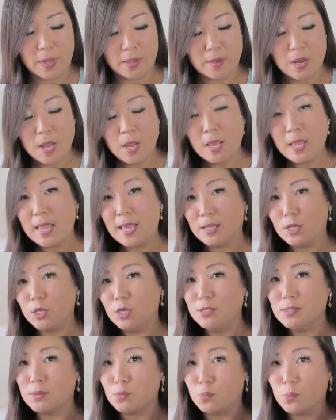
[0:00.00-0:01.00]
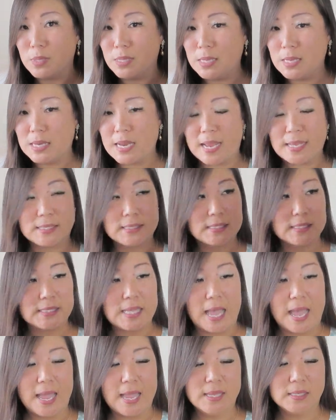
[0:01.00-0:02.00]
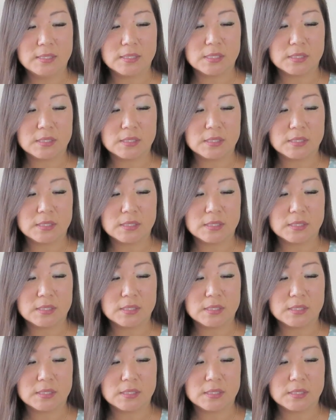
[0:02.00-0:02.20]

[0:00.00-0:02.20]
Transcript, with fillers: But it is a really nice size.